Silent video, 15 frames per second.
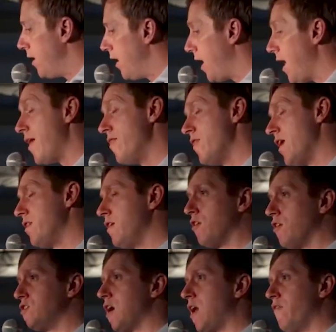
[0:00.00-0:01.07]
And then the
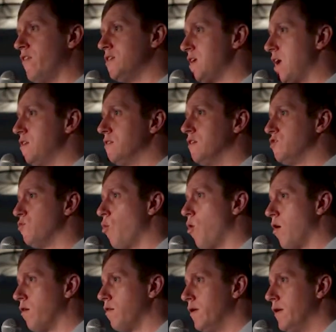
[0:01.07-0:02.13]
other side of it is endless
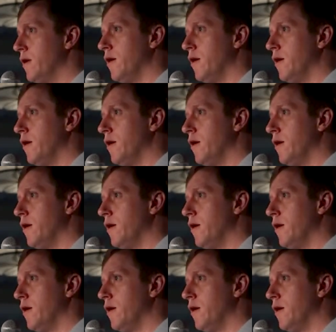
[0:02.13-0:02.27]
war.